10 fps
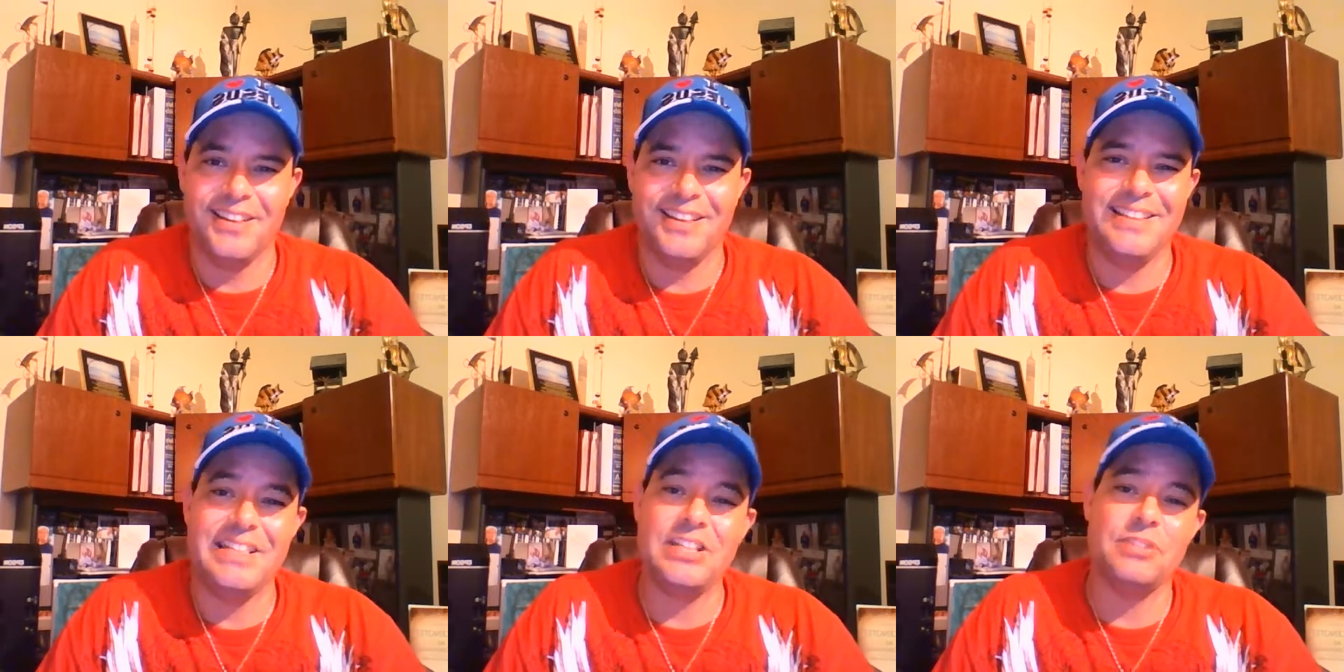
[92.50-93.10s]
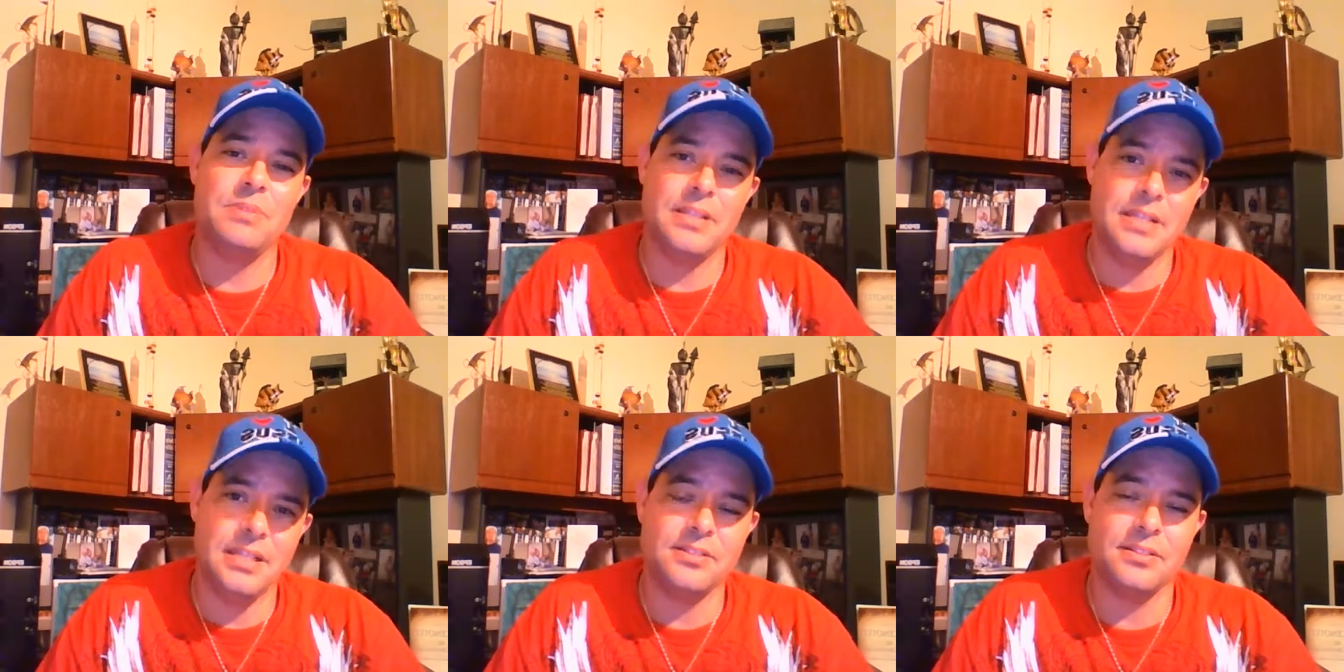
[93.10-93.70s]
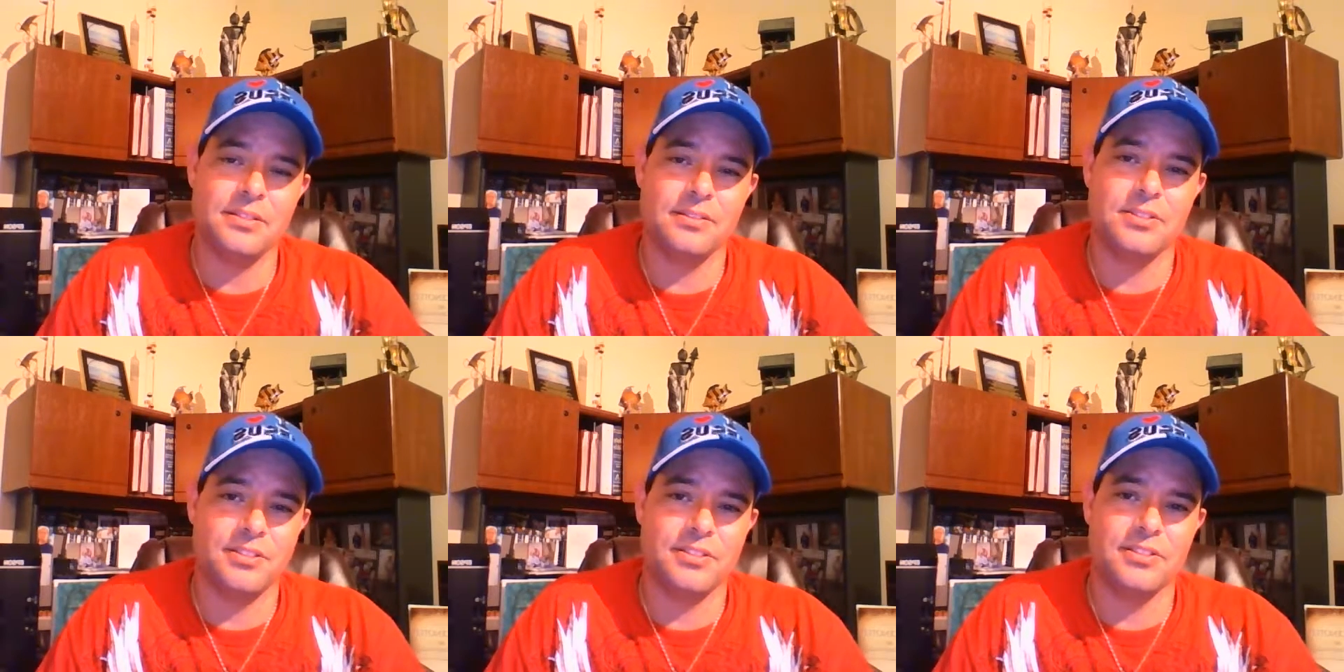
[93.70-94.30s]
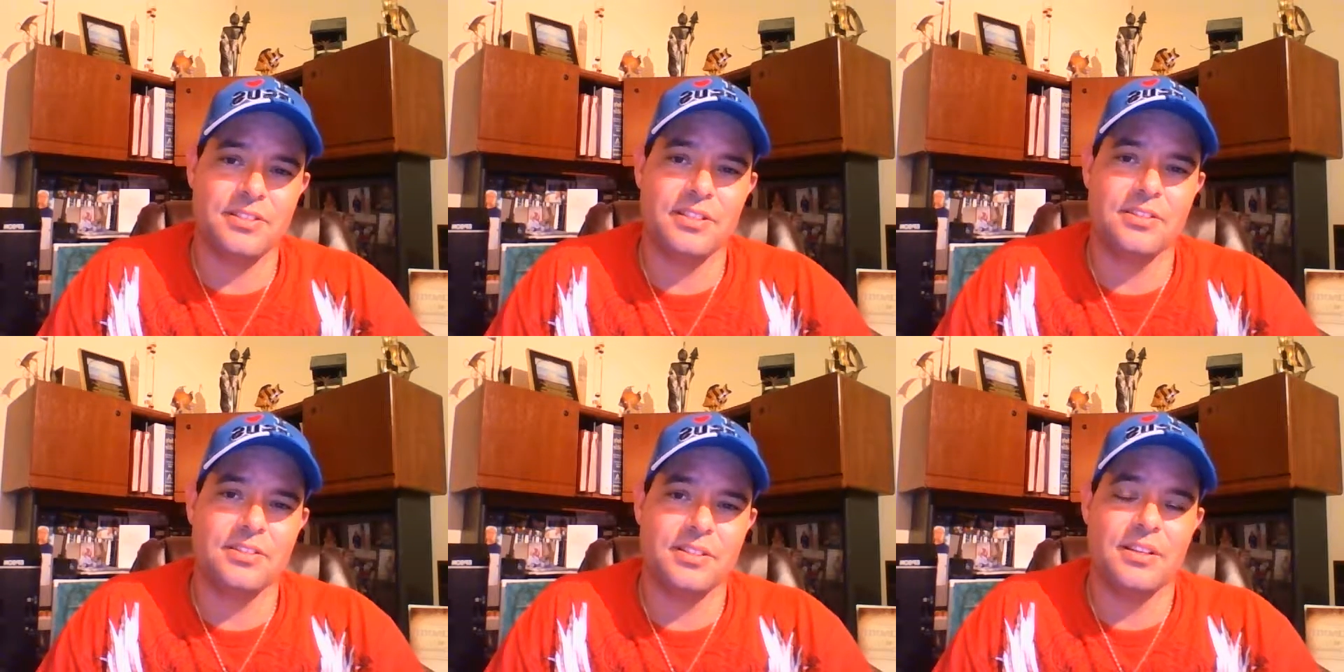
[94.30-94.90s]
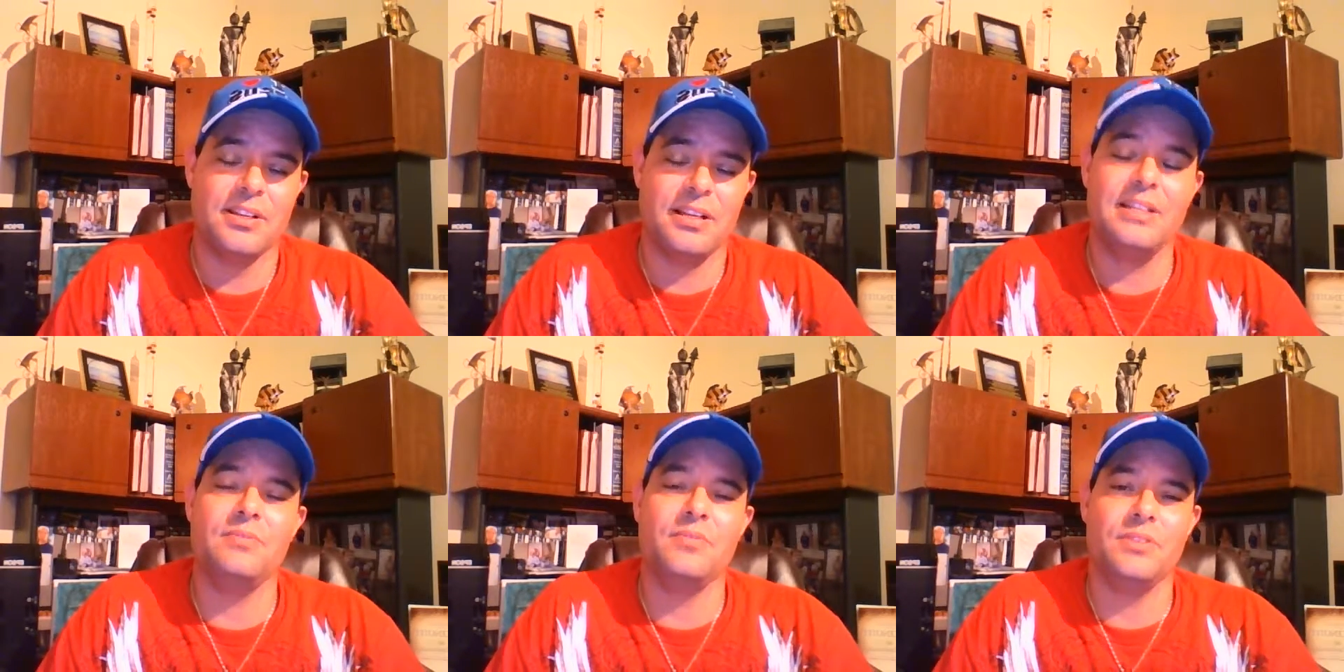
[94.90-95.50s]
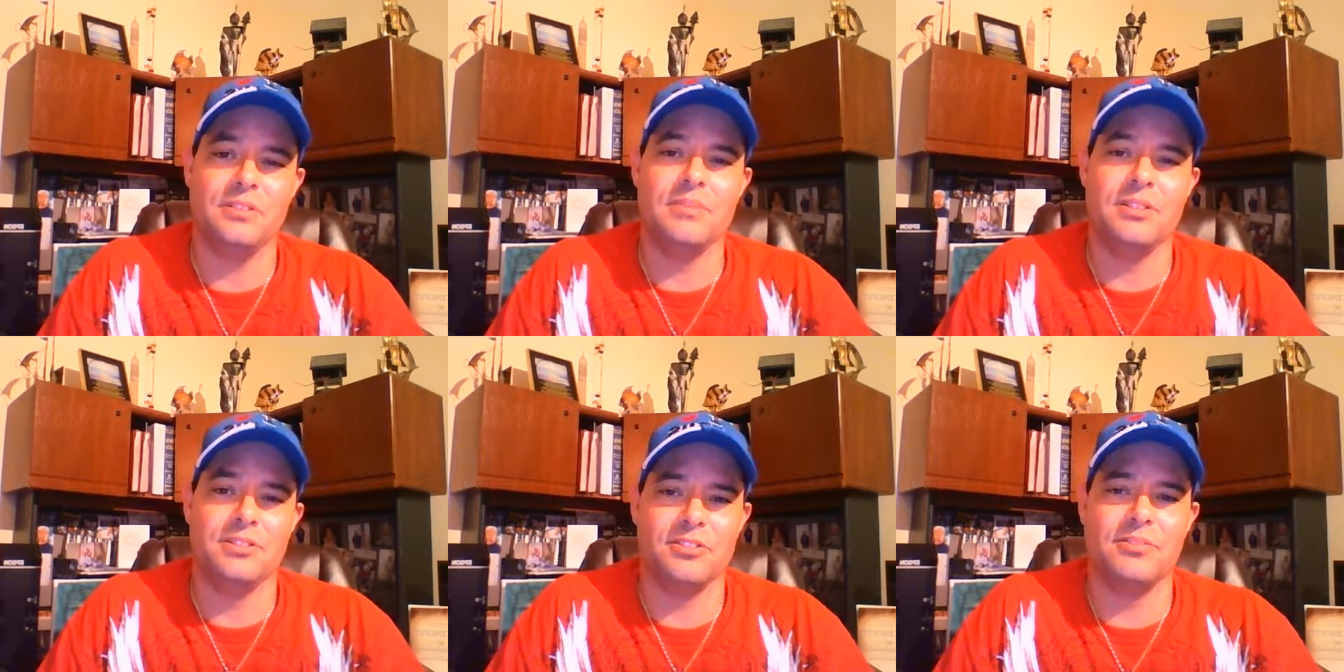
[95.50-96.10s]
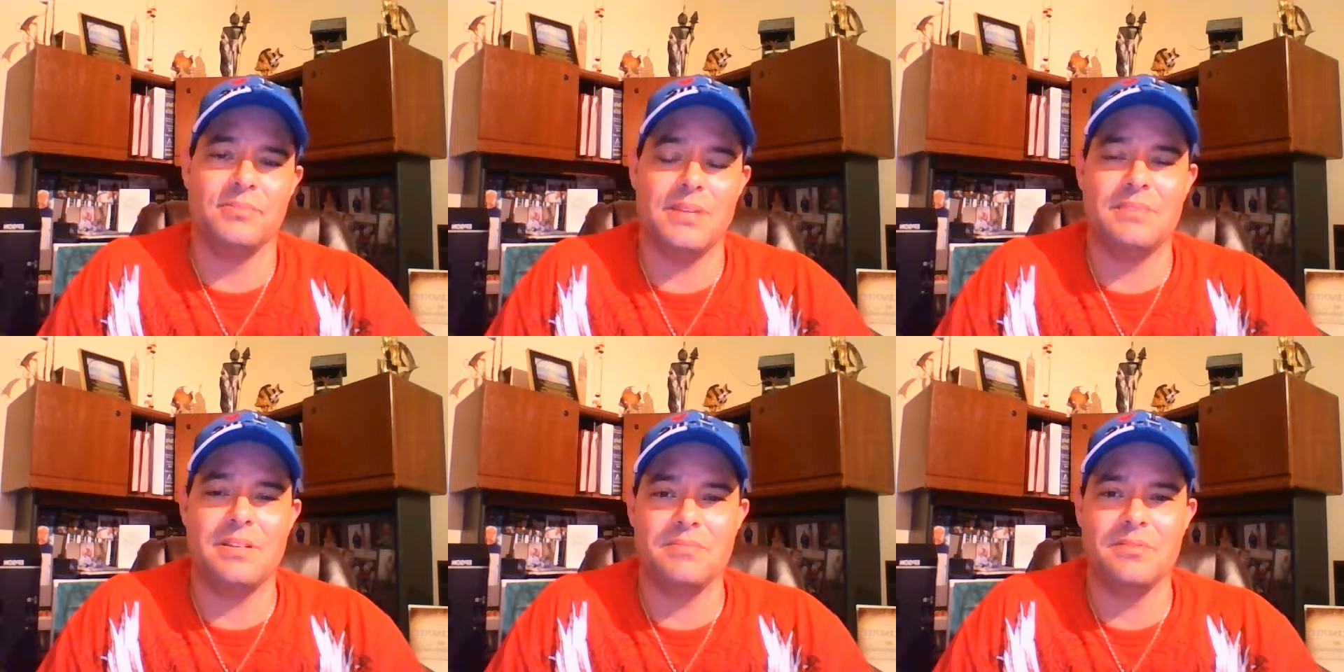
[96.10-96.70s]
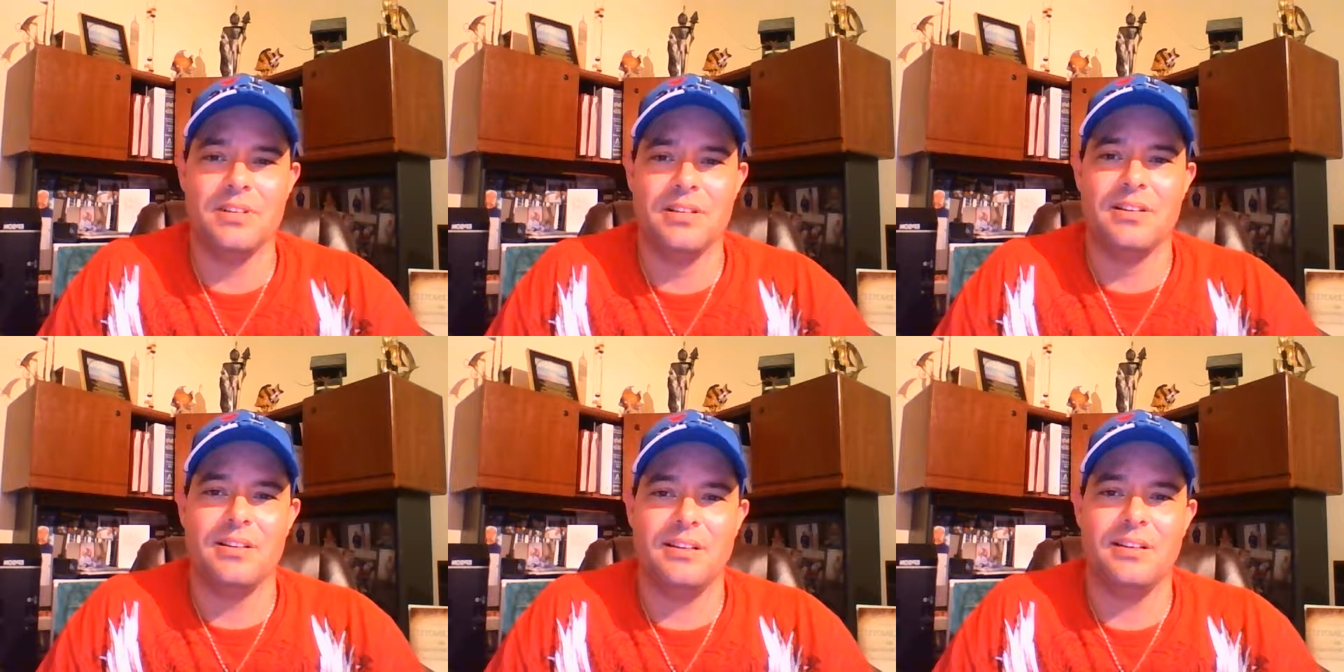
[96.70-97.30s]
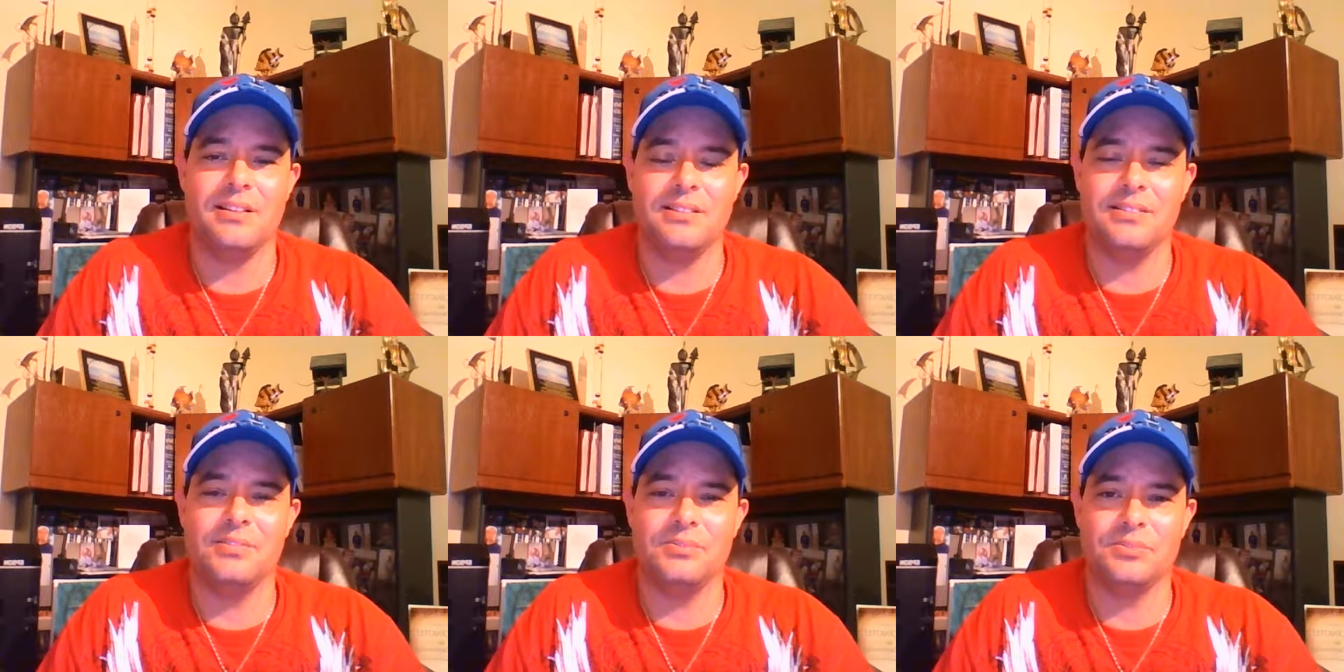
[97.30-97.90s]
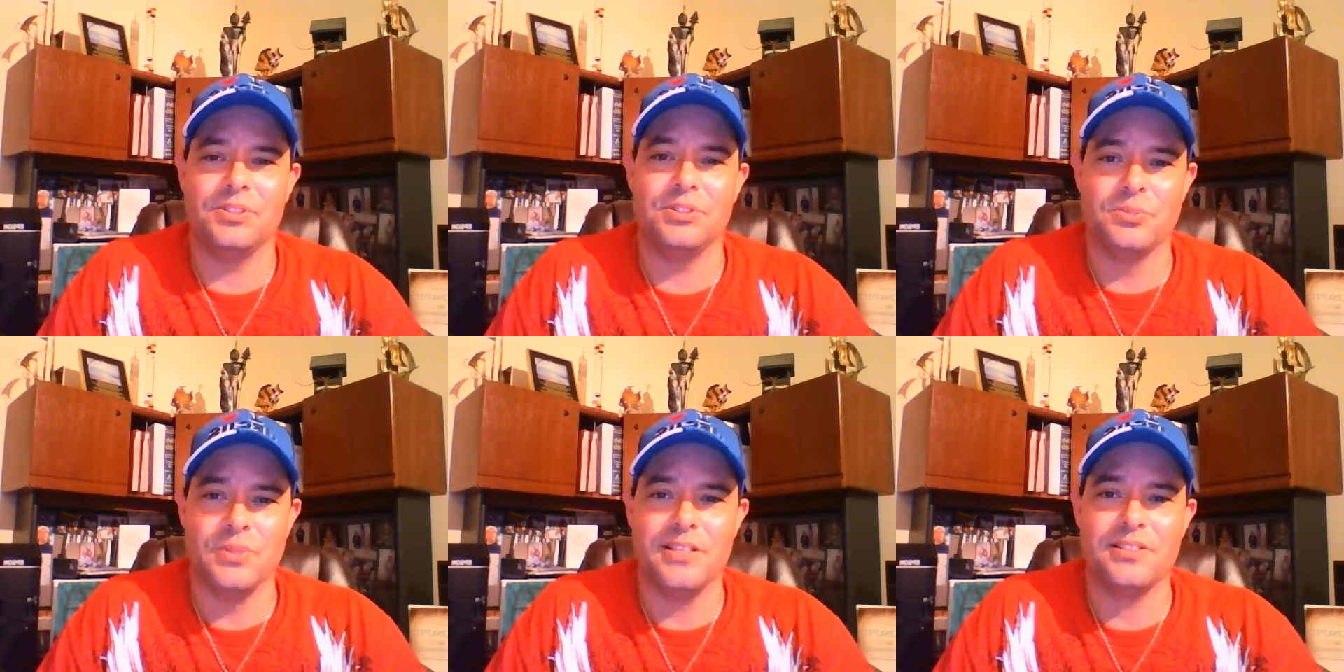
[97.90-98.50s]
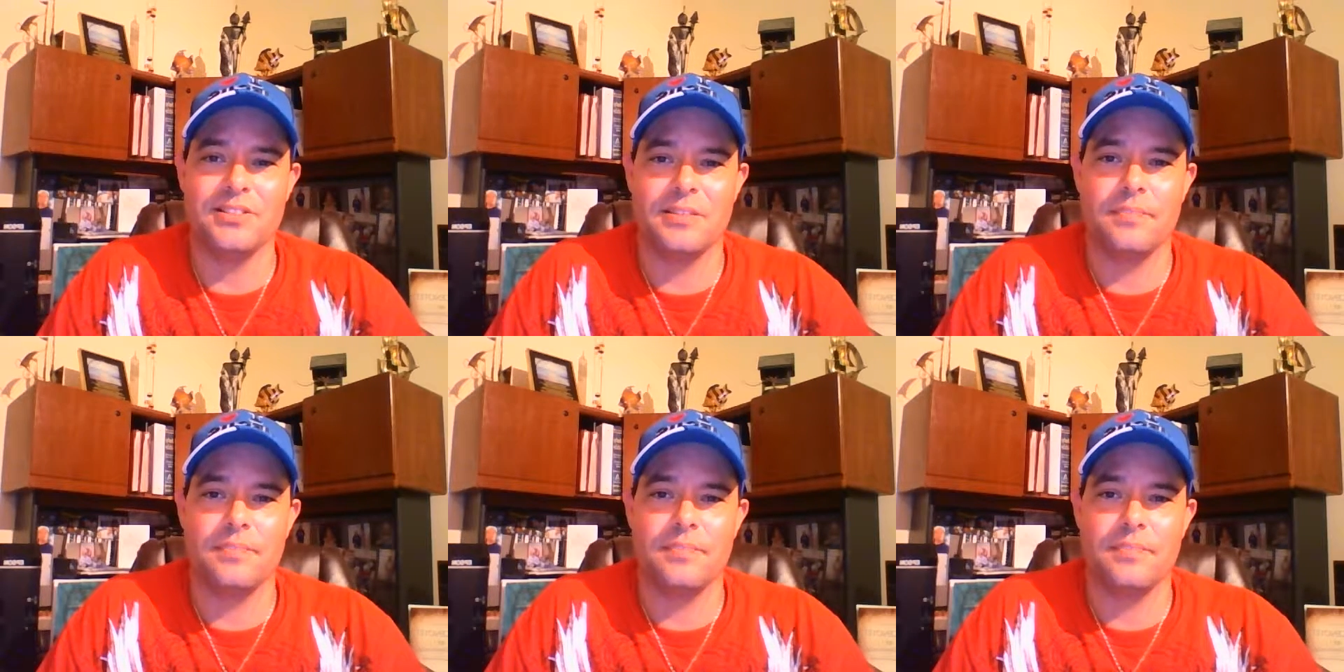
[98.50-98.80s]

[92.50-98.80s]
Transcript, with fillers: And He gives me the keys to the church and says, I need for you to minister to my people uh, for two weeks.